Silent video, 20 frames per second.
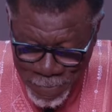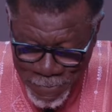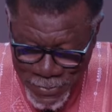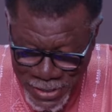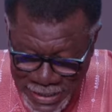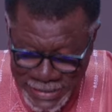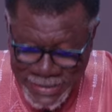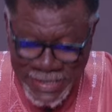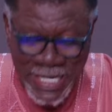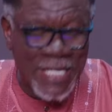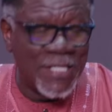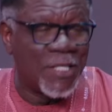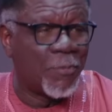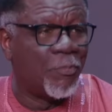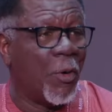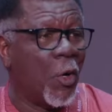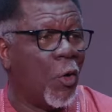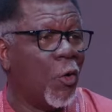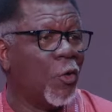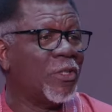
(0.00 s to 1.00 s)
It takes
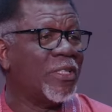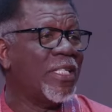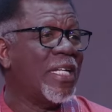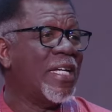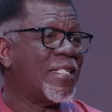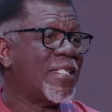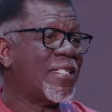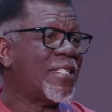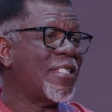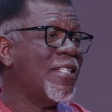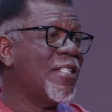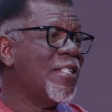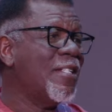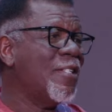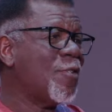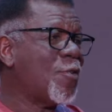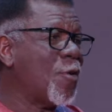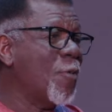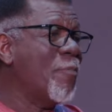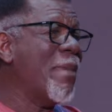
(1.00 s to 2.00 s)
boldness
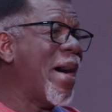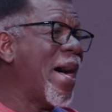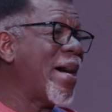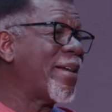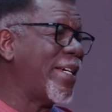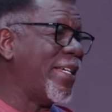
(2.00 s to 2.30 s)
to marry.